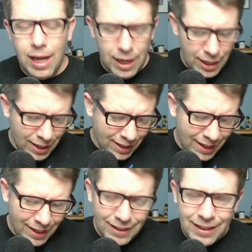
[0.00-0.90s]
And
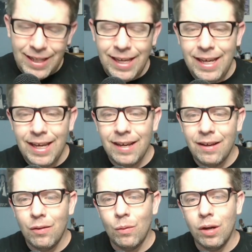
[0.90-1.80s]
in a league
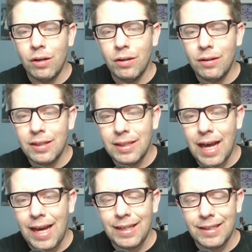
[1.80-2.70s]
where
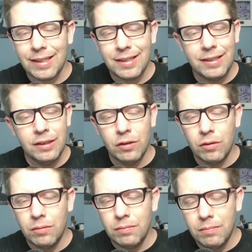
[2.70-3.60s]
size is
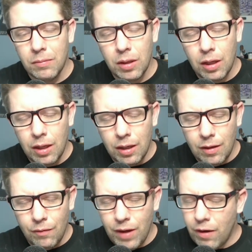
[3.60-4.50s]
still
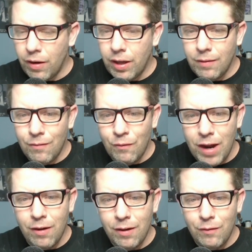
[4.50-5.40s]
very,
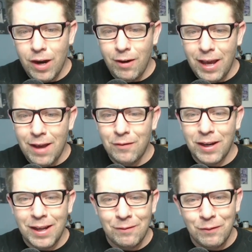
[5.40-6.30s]
very, very
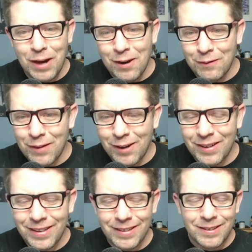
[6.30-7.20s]
evident and very,
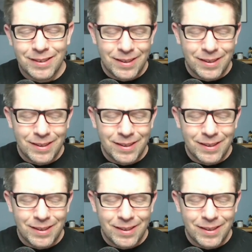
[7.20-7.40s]
very